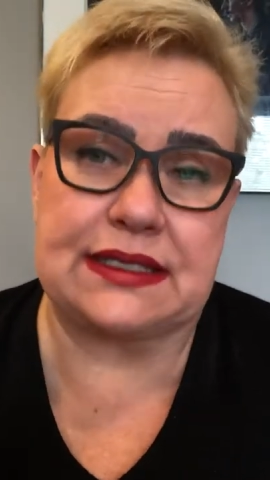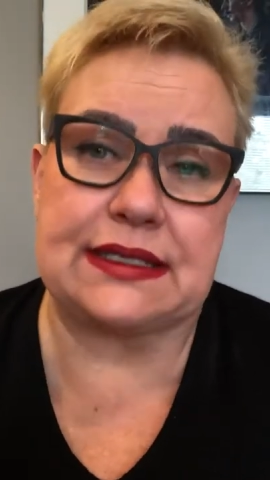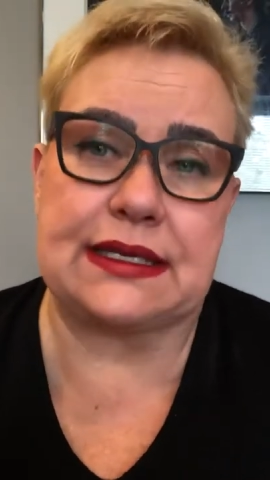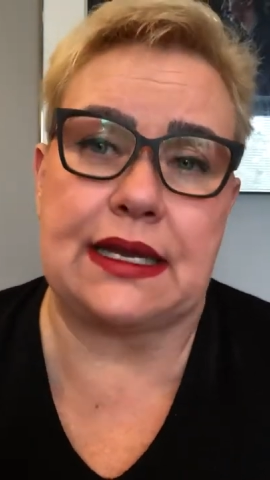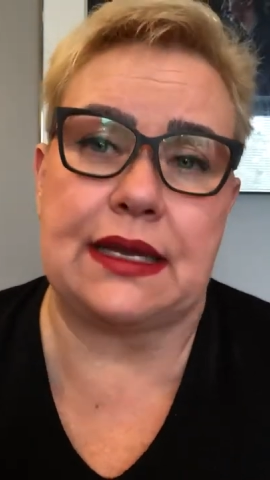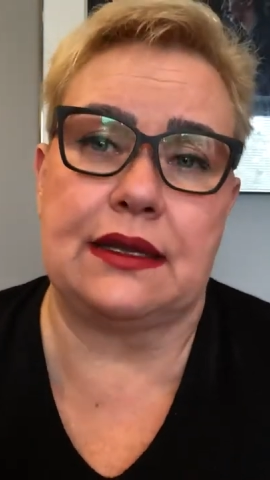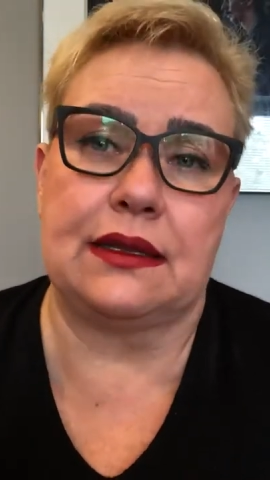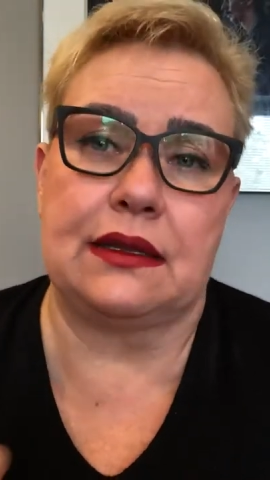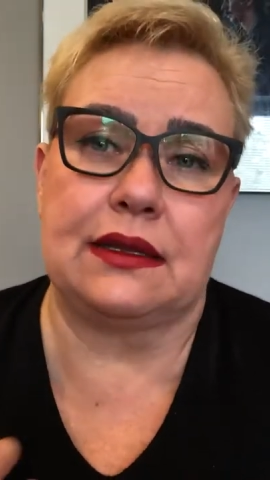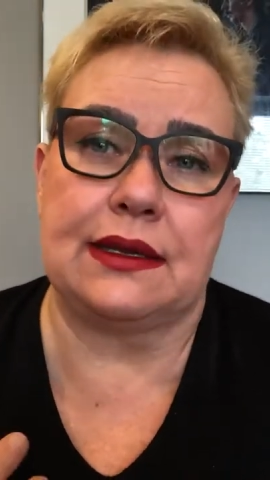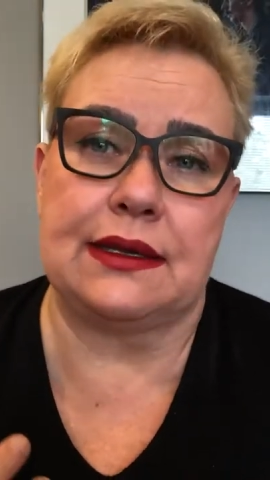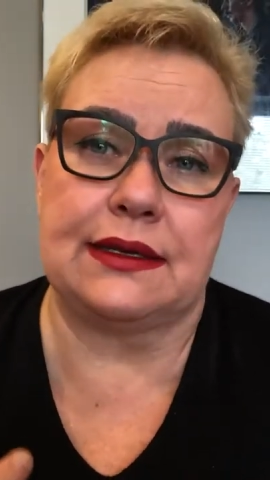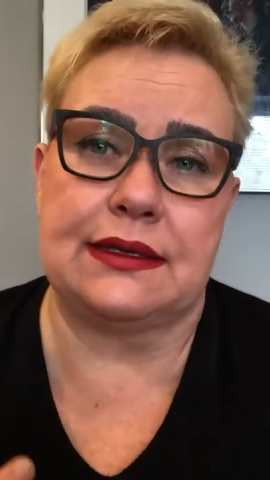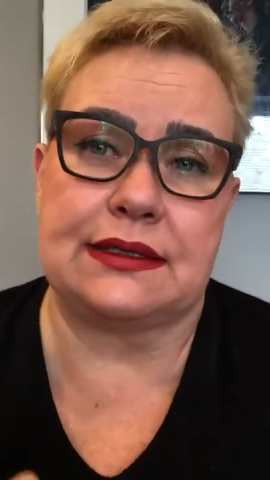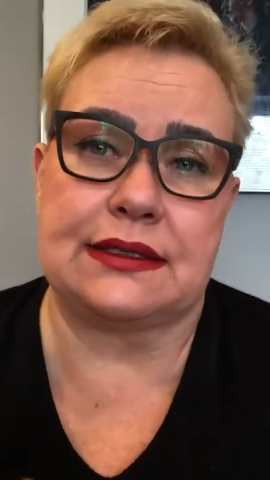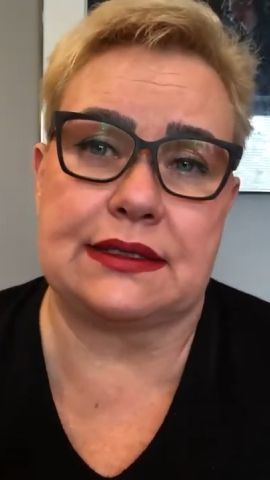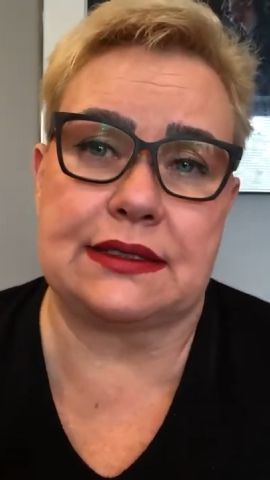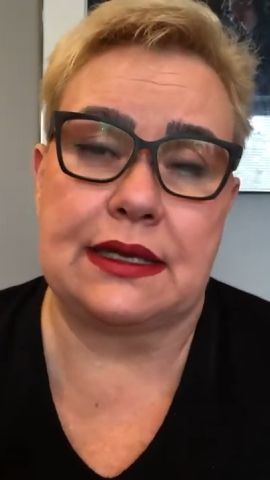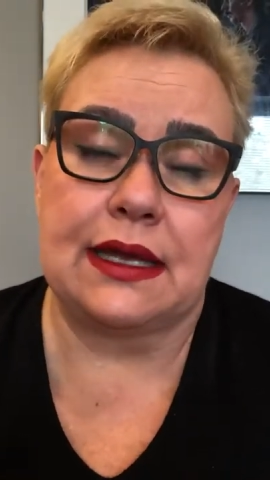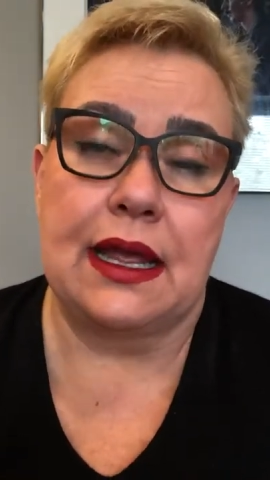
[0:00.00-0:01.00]

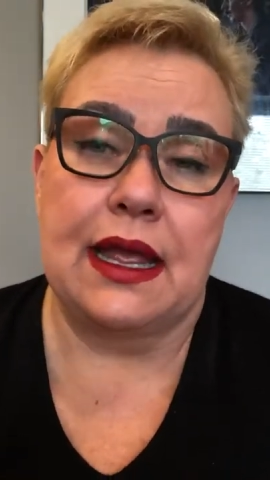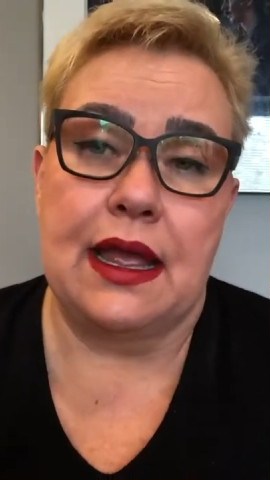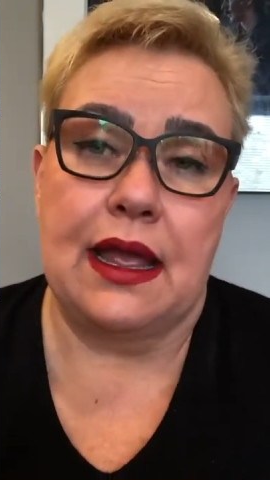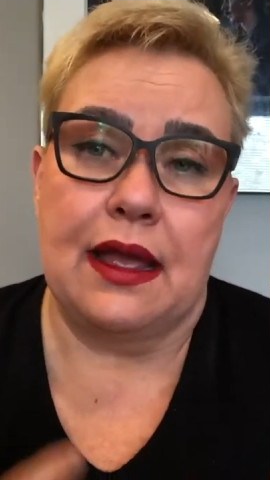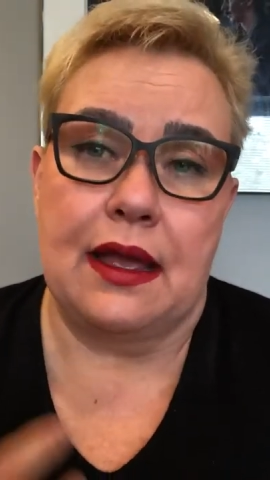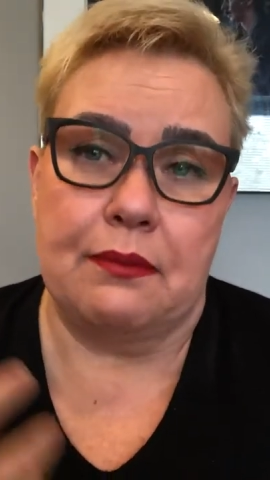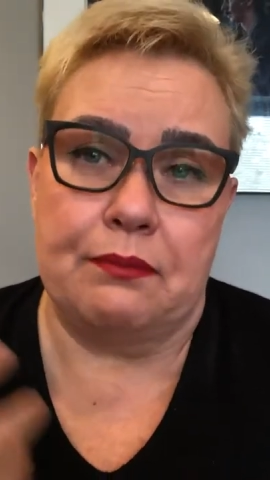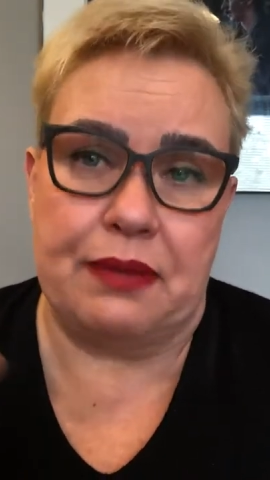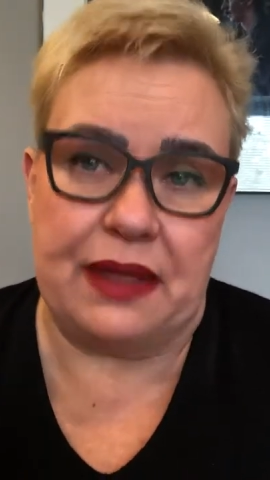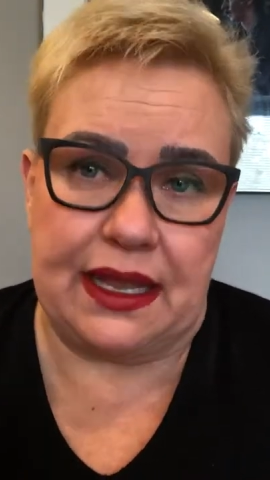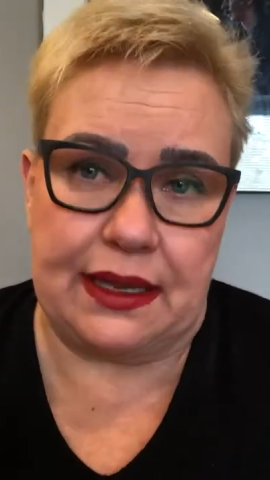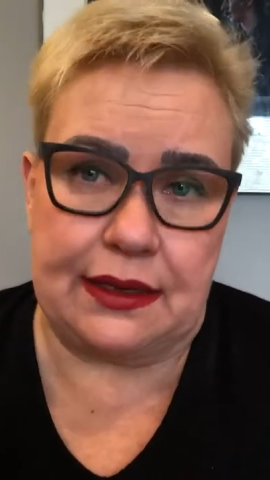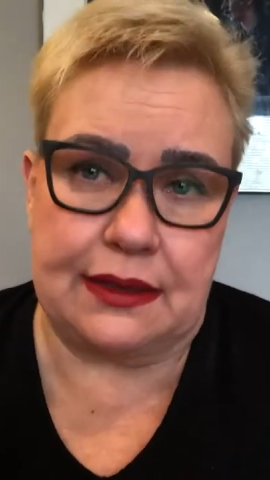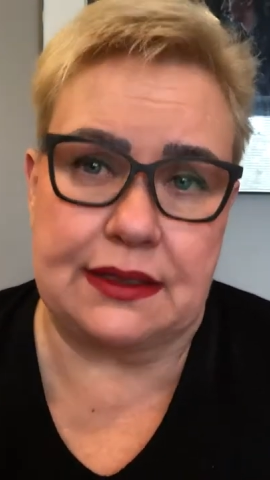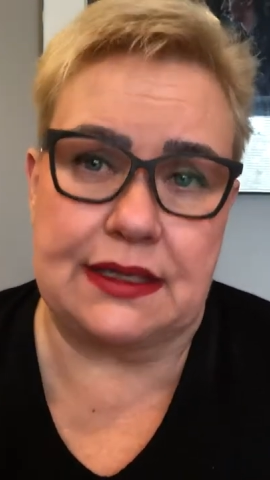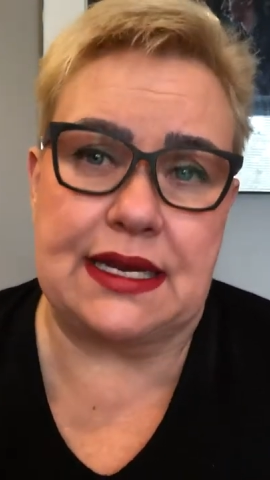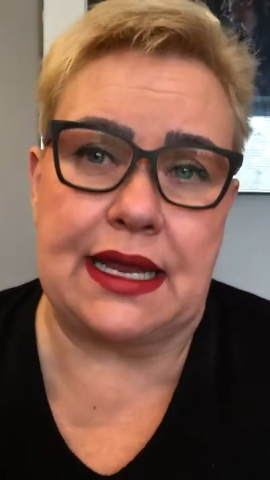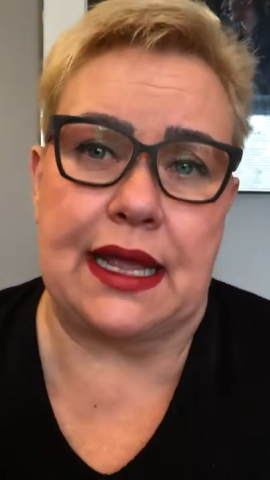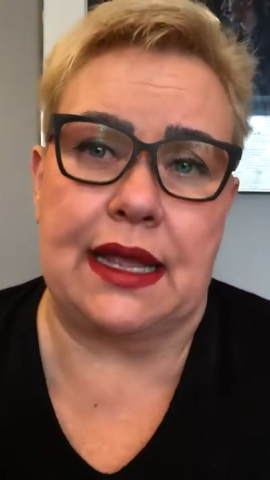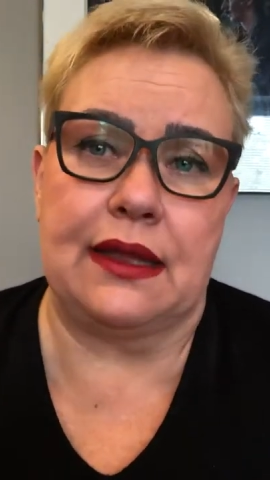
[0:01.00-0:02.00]
centers,
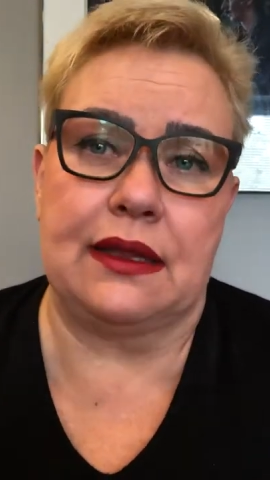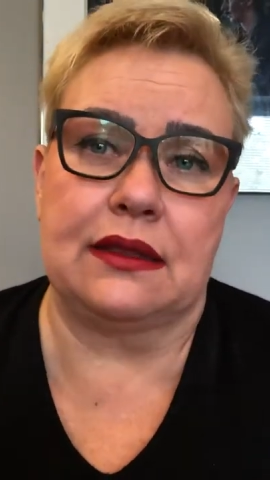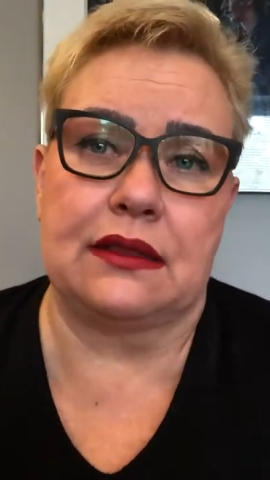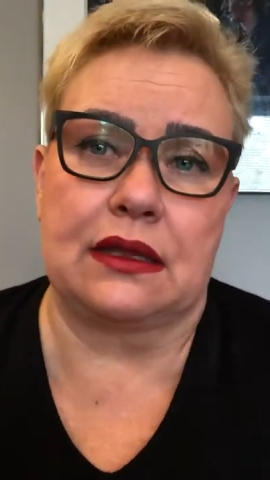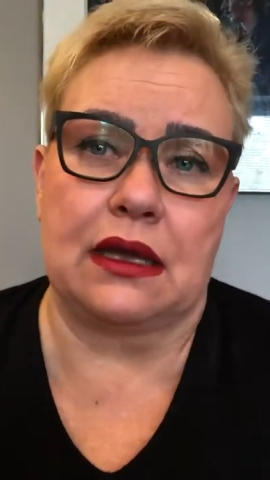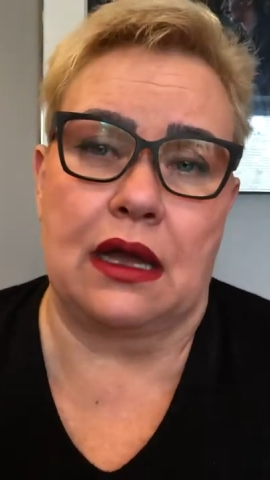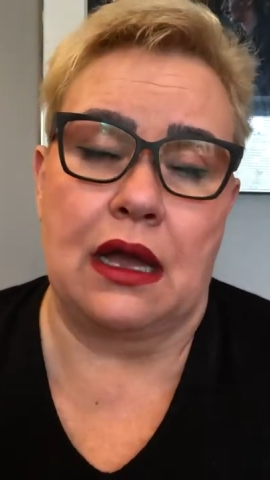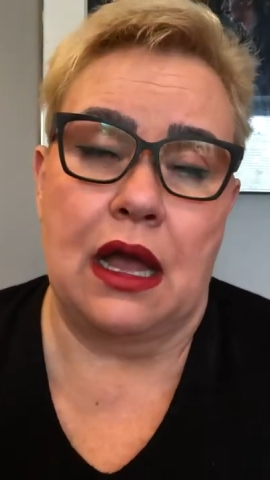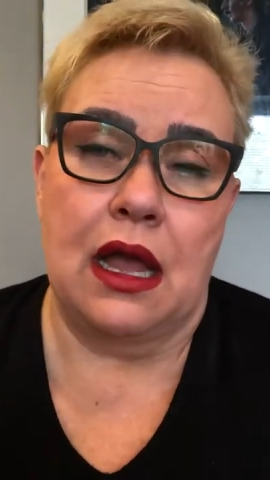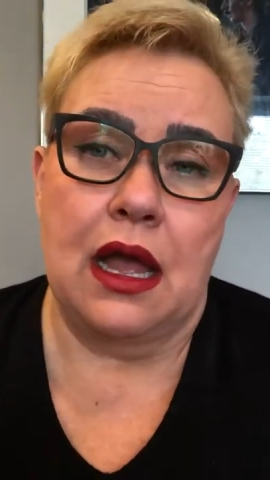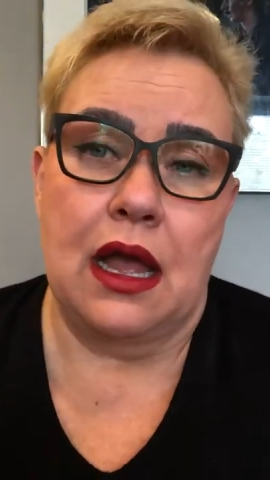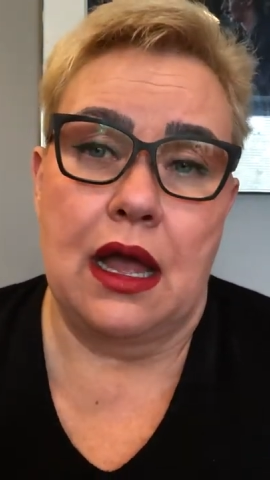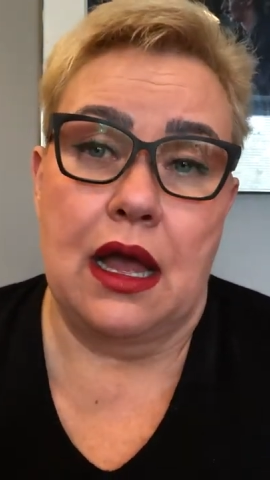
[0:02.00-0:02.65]
big data